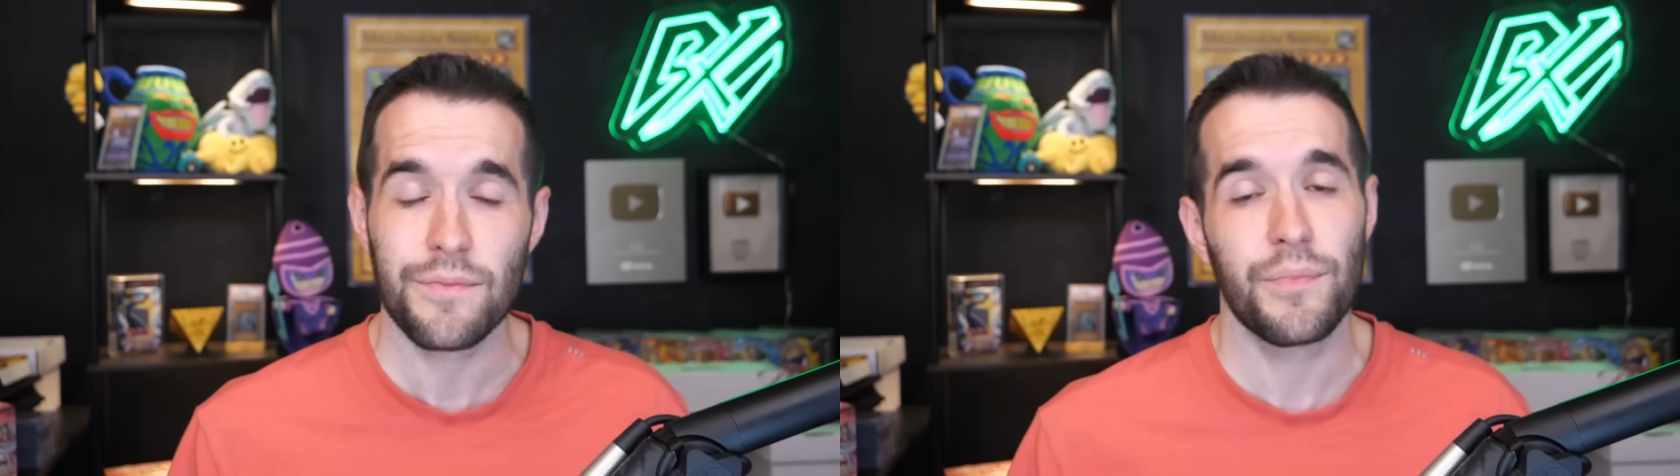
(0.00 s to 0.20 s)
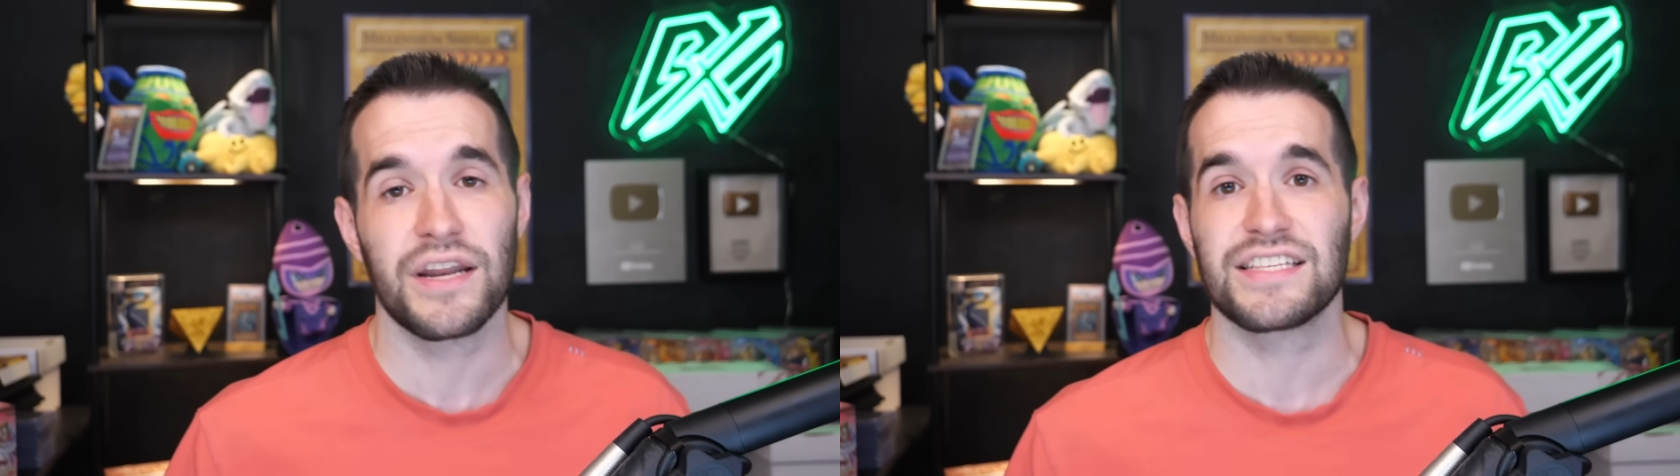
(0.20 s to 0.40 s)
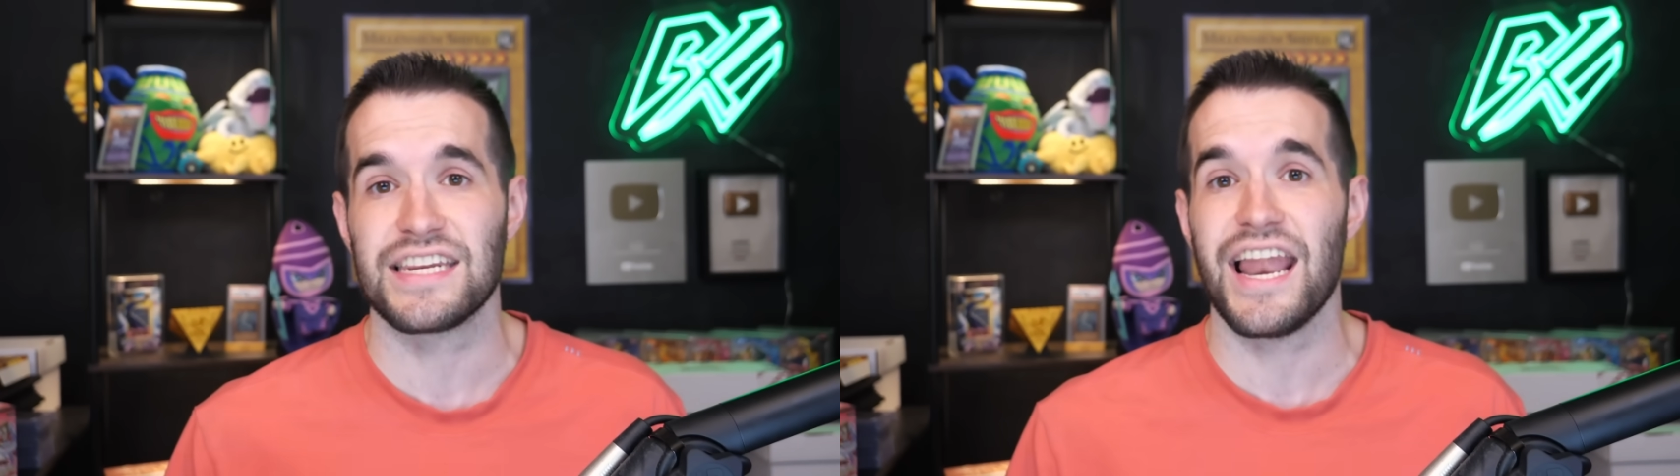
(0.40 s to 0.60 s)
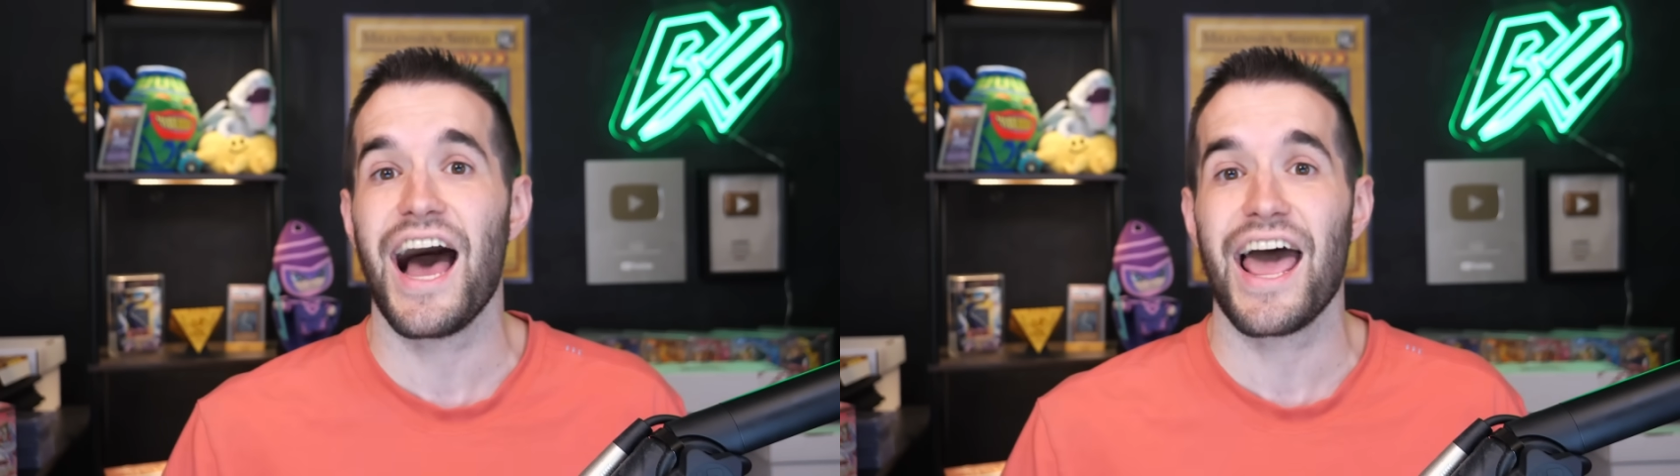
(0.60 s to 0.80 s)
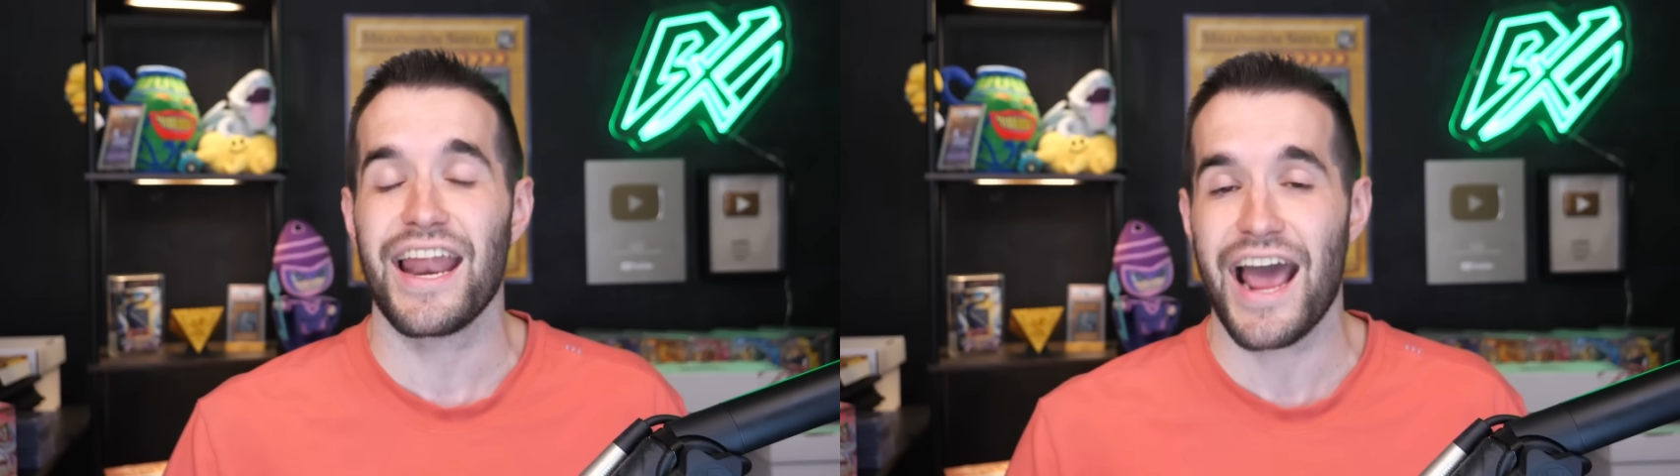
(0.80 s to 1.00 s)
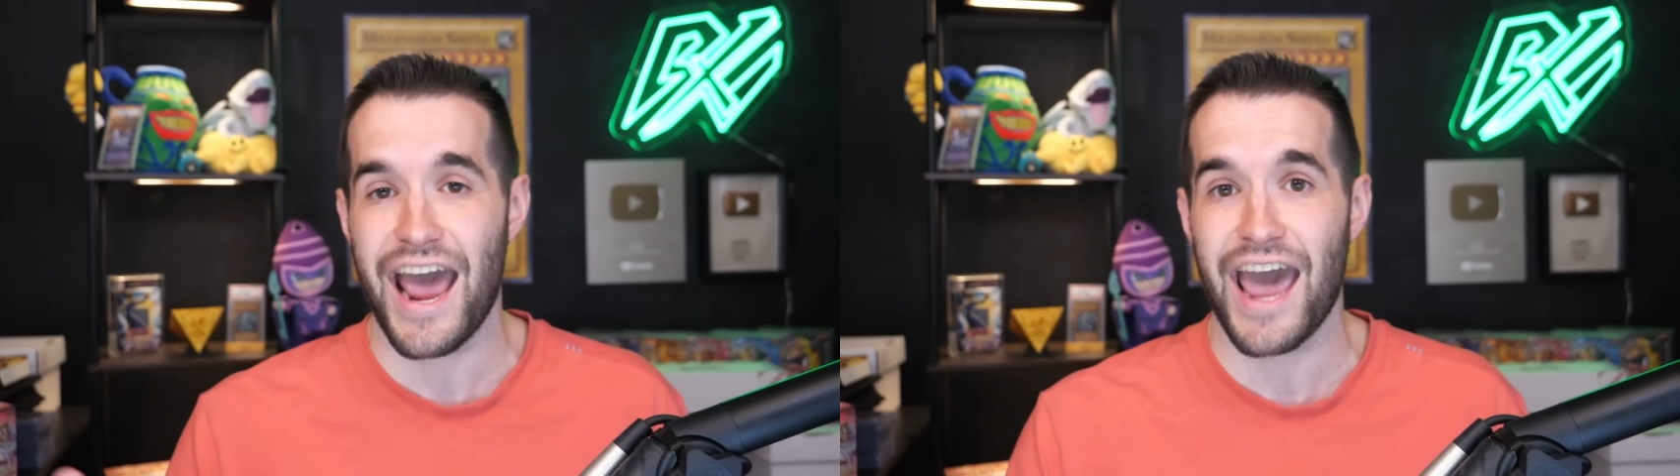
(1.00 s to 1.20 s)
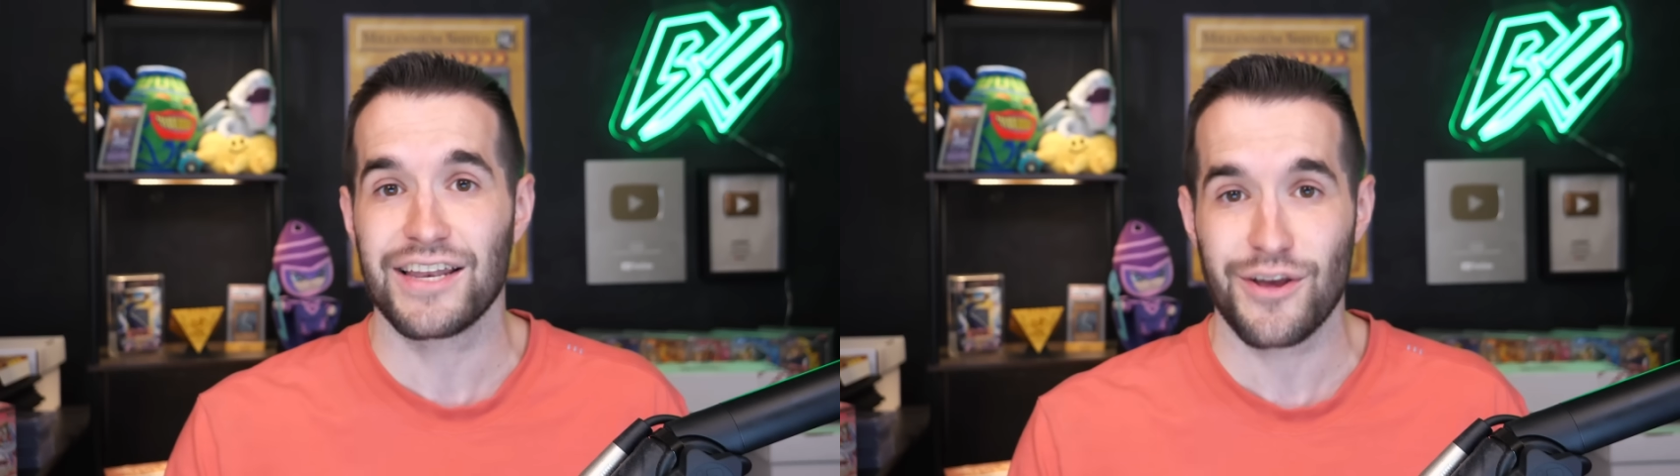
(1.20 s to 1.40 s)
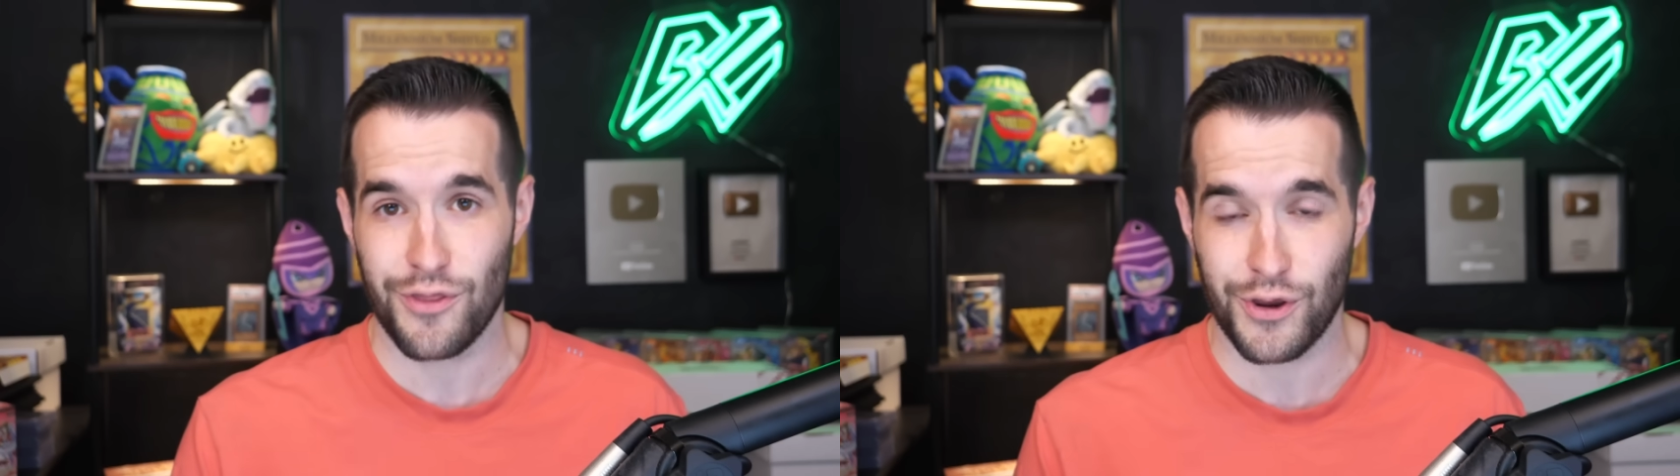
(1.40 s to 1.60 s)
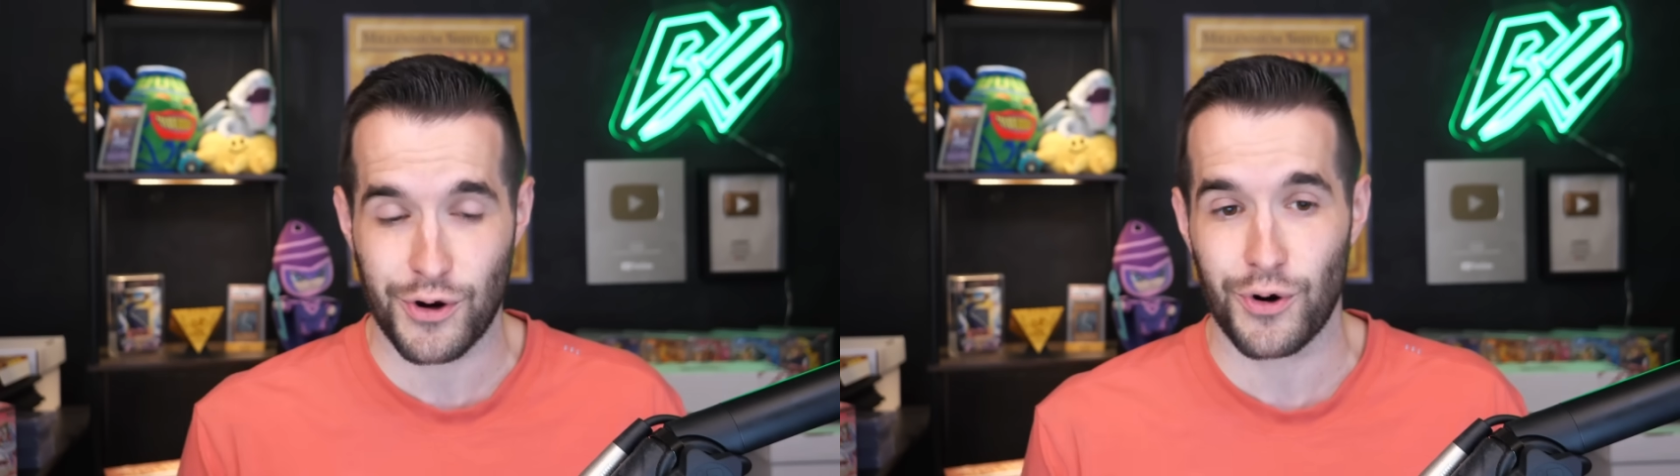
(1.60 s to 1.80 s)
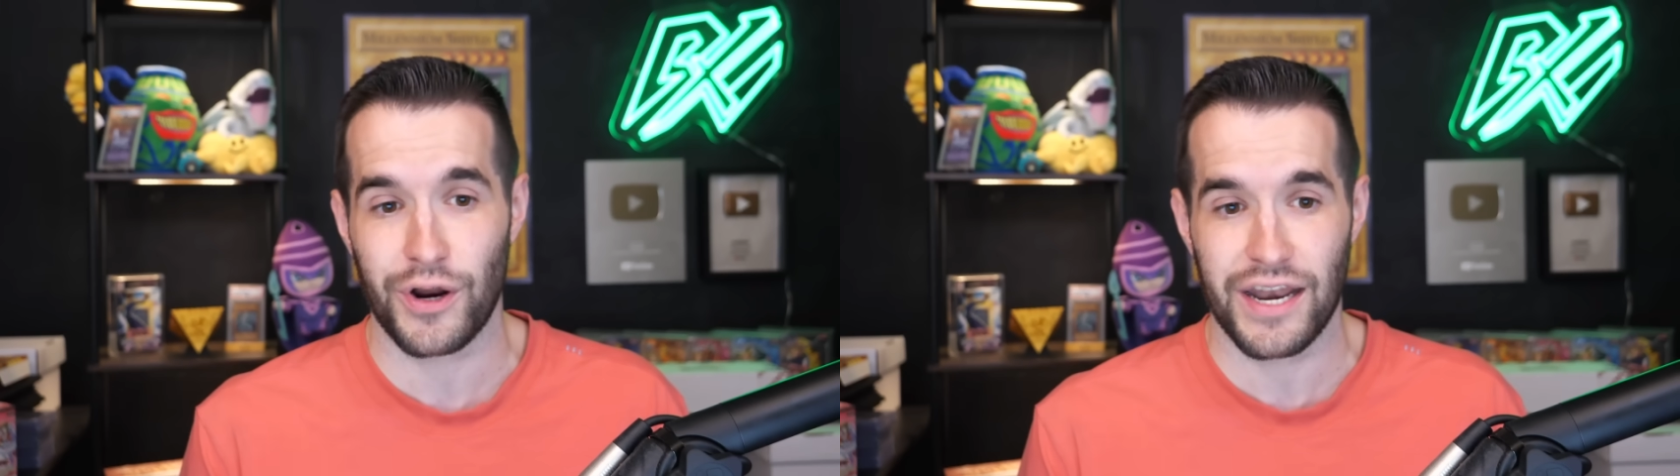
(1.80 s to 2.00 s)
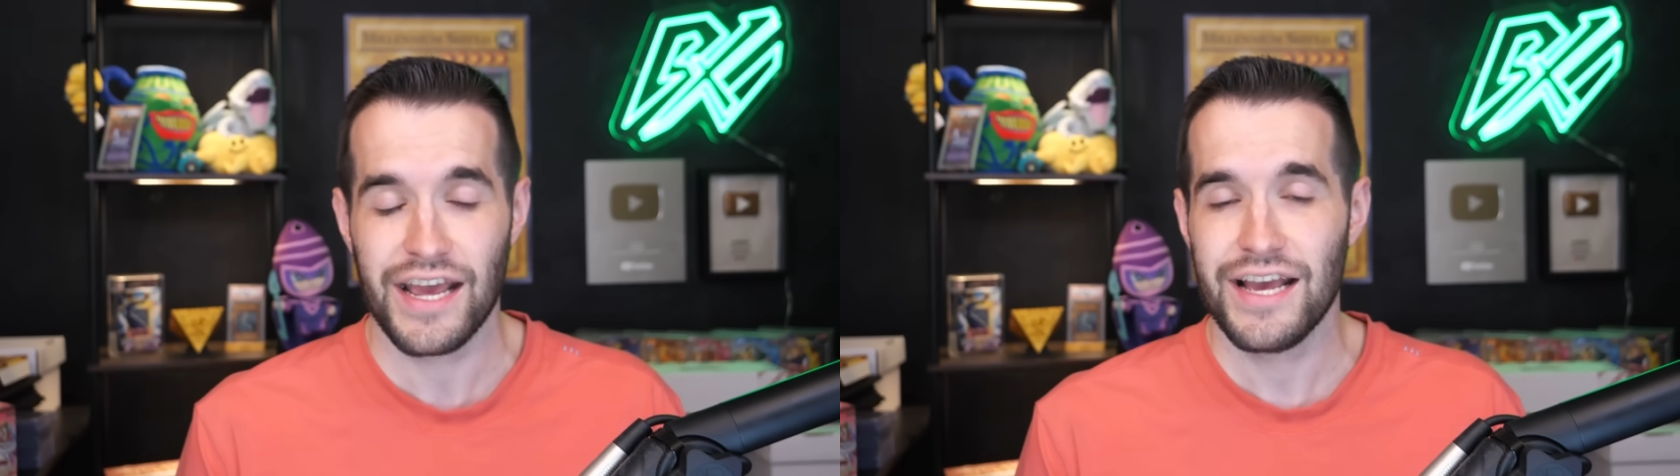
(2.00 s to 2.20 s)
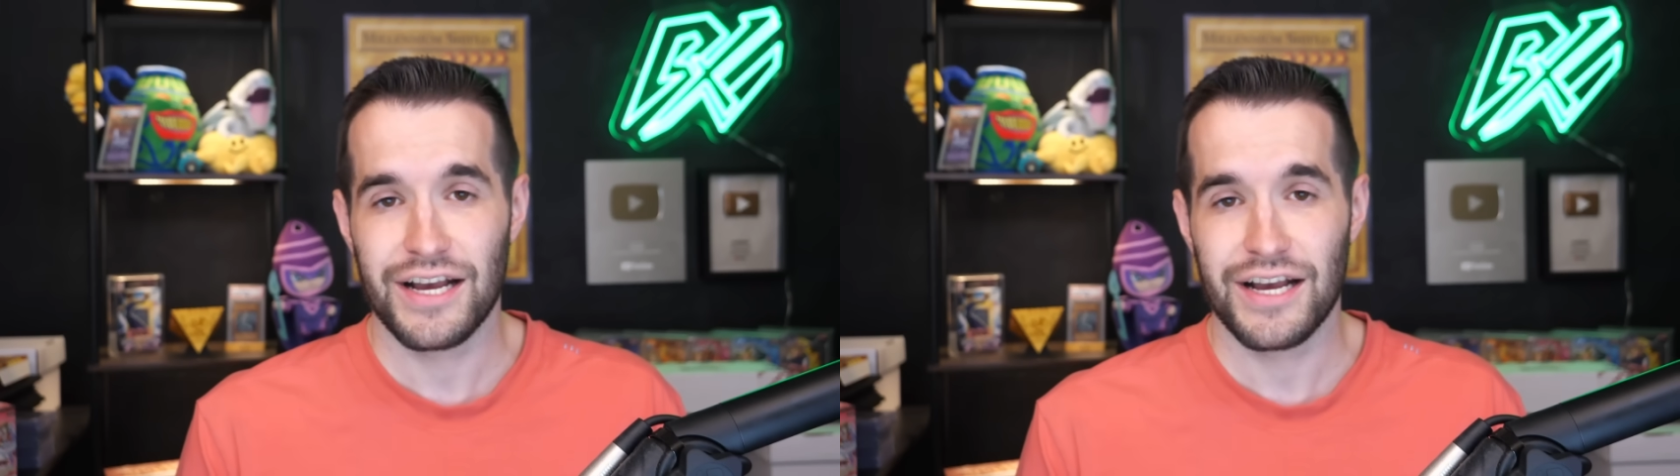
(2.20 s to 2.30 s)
but it's not at the current